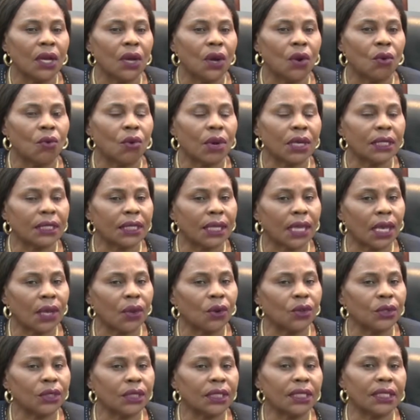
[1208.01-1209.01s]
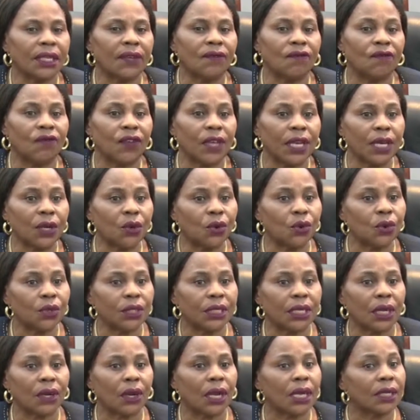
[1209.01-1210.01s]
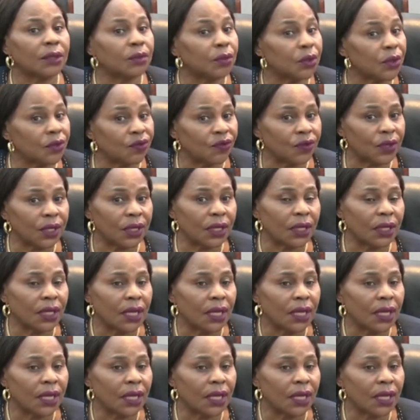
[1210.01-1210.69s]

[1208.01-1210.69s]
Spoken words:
was held in a very cordial atmosphere,